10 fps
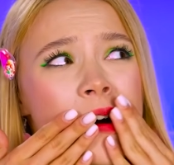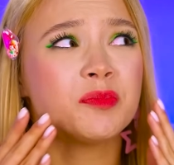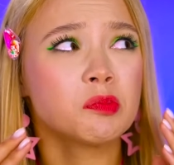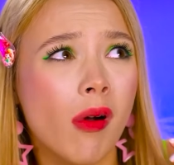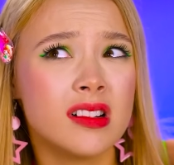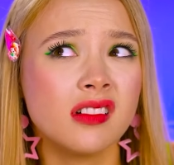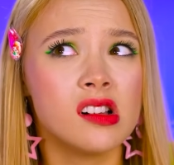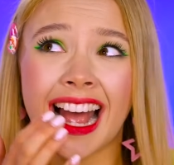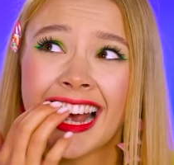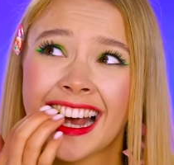are you planning
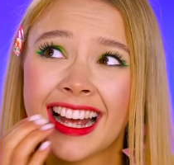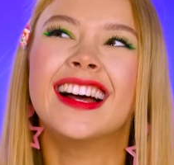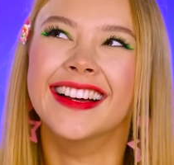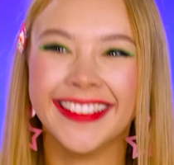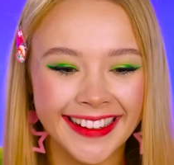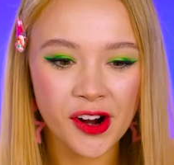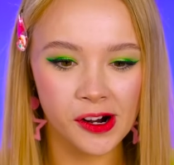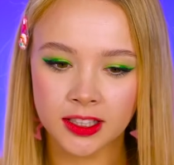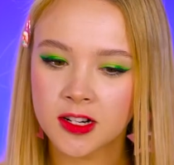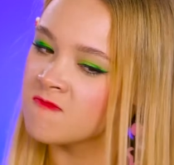to cover those dentist
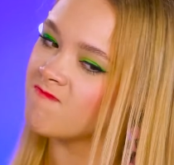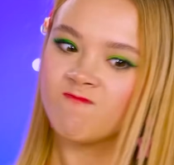fees?